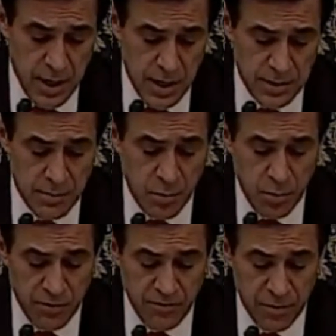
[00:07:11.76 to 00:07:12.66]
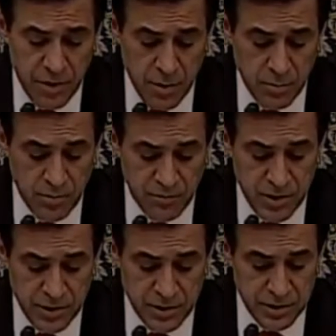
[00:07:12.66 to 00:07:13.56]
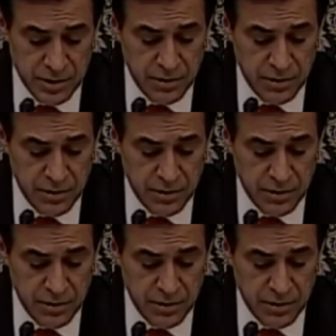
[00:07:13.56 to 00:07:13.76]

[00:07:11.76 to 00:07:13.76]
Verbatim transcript: It's important for a number of reasons.